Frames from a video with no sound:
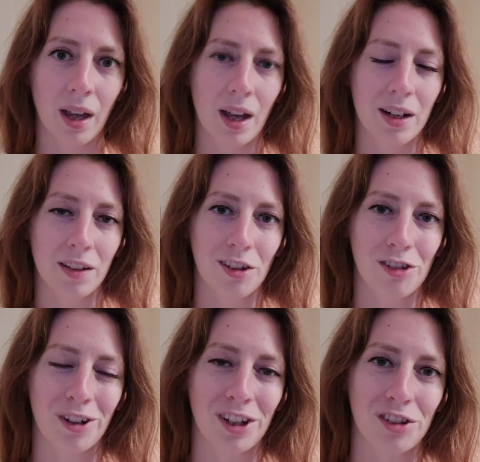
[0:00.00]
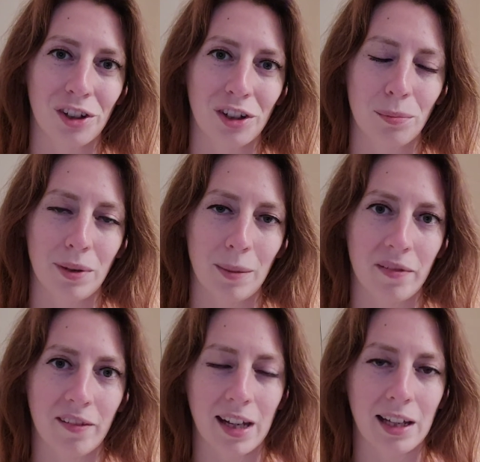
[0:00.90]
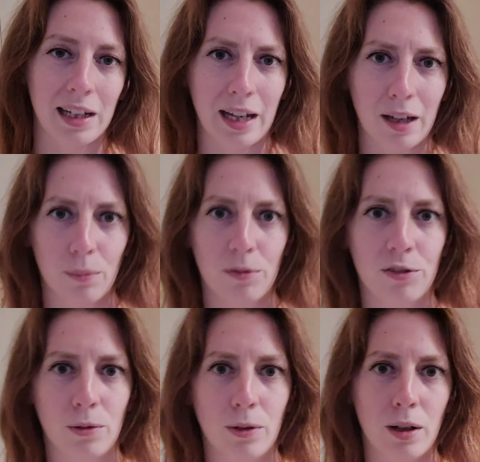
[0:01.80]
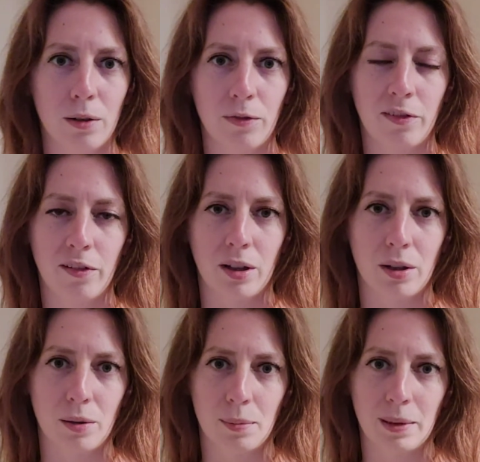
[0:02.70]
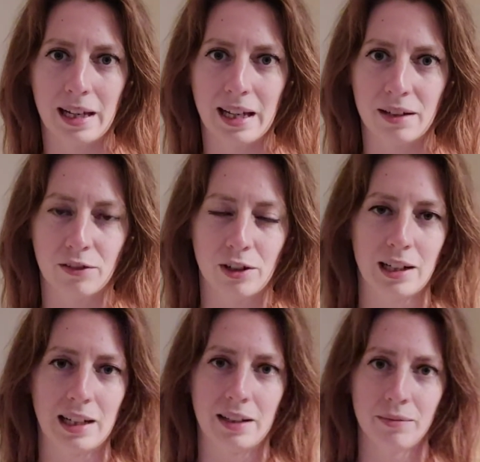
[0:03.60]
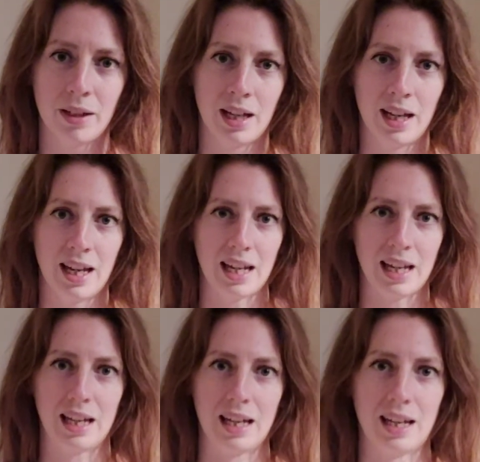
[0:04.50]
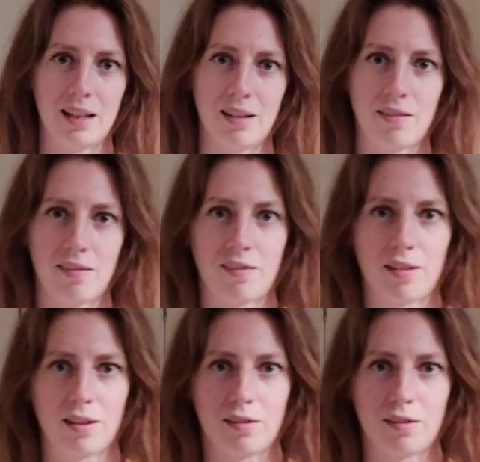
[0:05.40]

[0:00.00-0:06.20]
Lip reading: Another stretch that can be particularly helpful after playing violin is